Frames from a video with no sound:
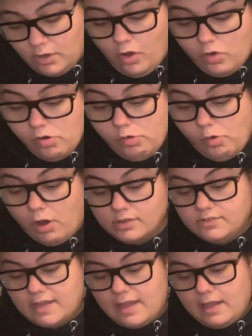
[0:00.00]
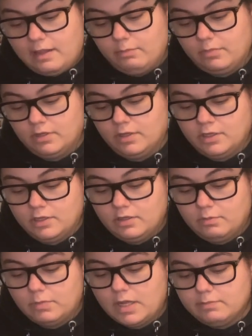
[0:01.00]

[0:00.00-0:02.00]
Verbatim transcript: Oh, hot damn. My